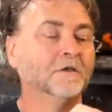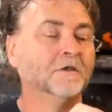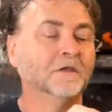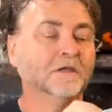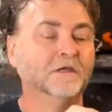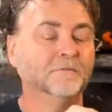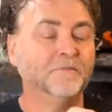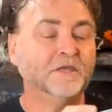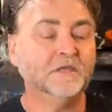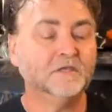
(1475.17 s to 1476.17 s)
It
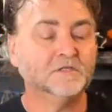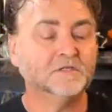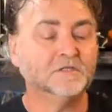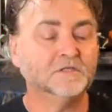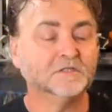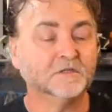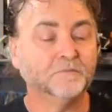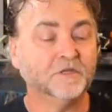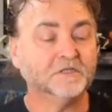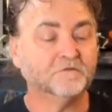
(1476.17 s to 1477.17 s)
appears there's a
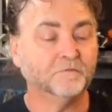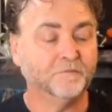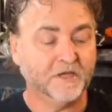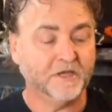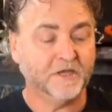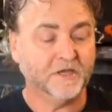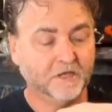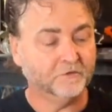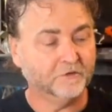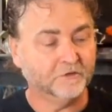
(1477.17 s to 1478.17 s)
place for
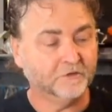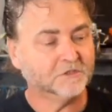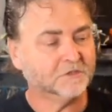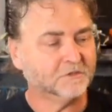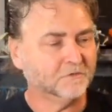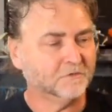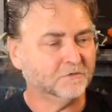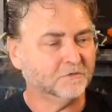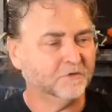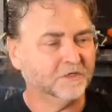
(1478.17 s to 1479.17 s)
batteries.
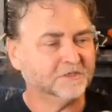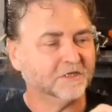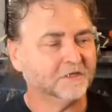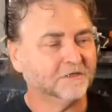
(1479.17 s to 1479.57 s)
Wait a second.